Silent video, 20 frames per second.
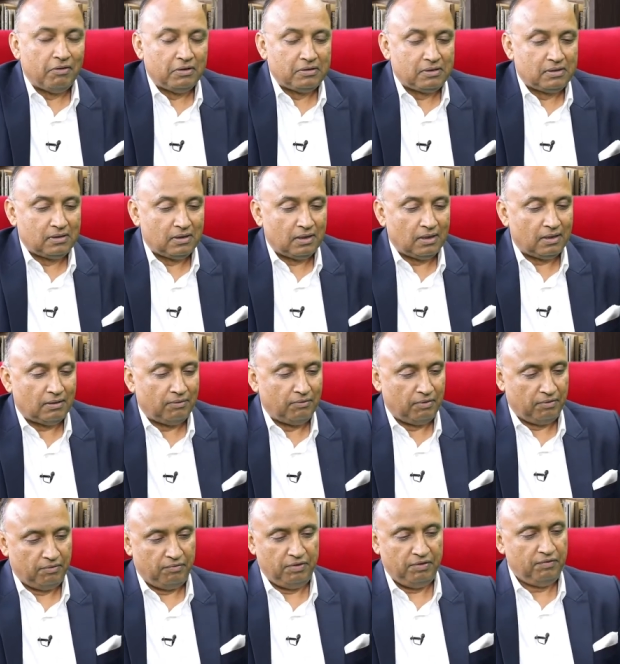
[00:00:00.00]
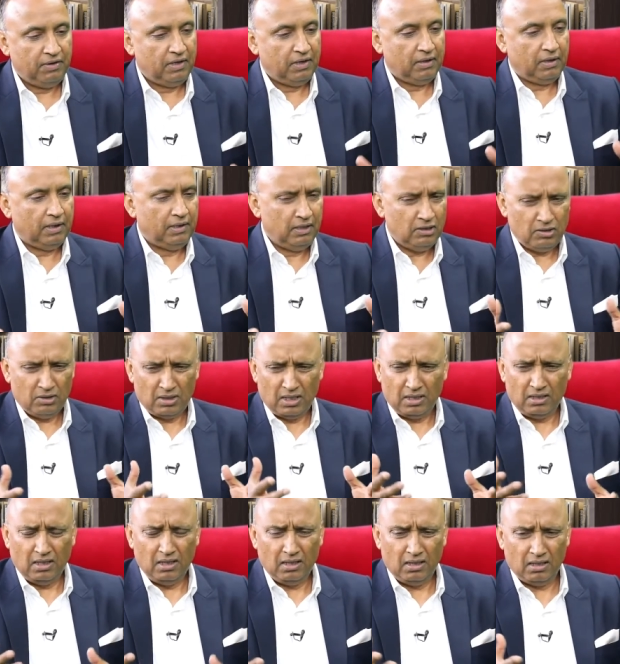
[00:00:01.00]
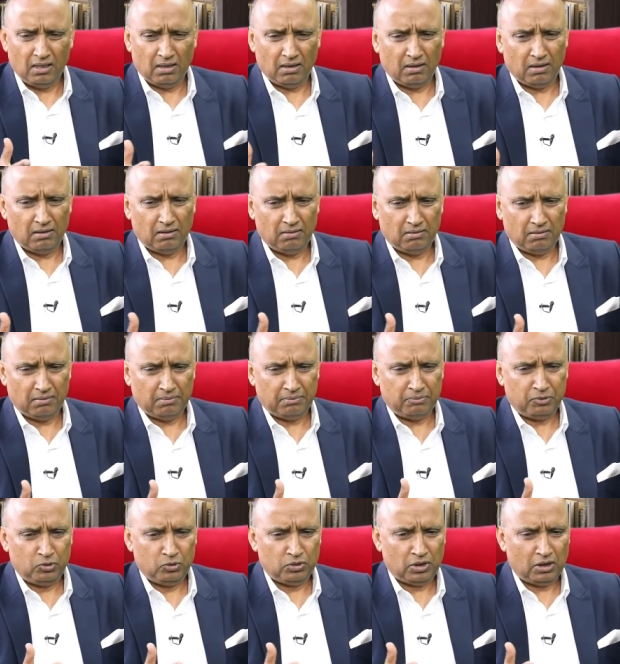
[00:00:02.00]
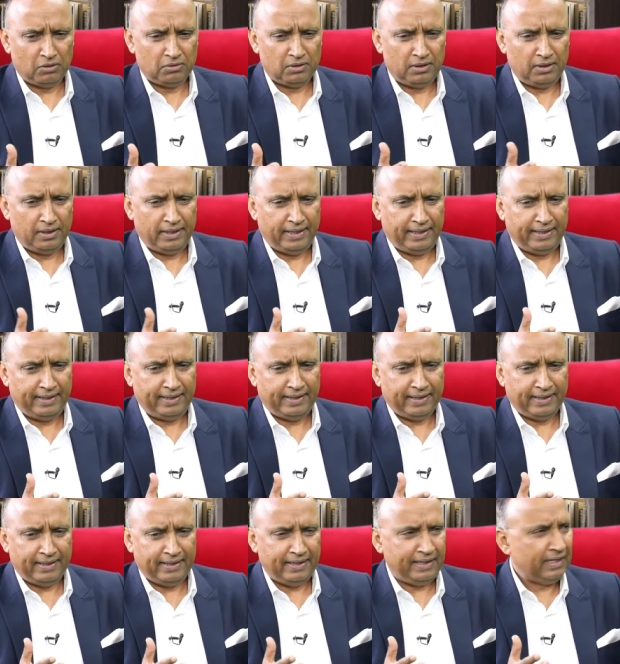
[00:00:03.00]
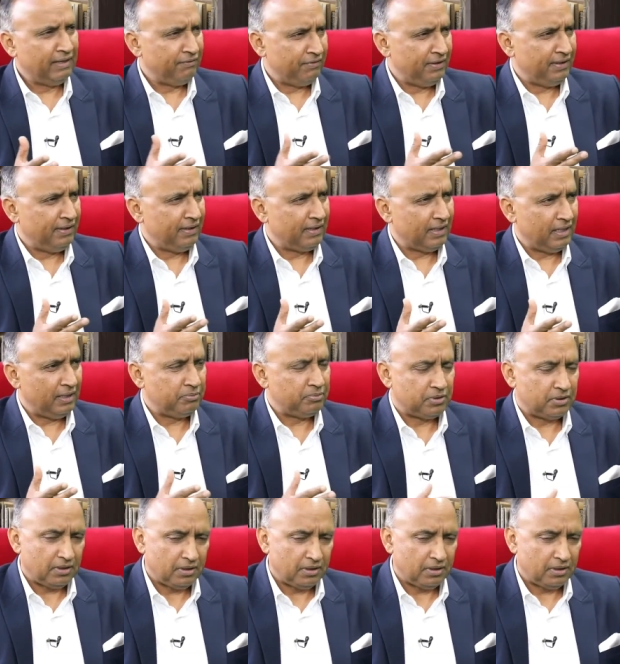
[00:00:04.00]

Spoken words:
was, this was I think 2010, 11 types.